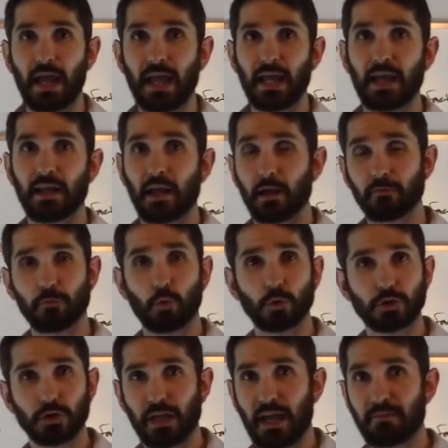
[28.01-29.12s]
and
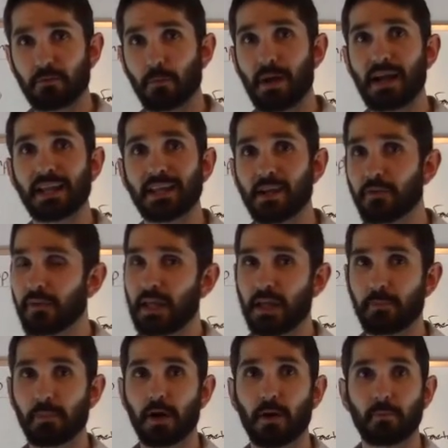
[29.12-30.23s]
unfortunately, after about a year, the
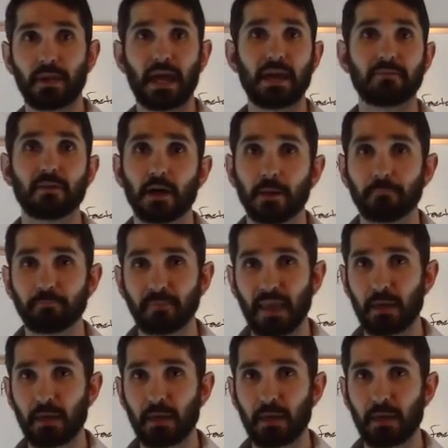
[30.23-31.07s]
heat pump gave up.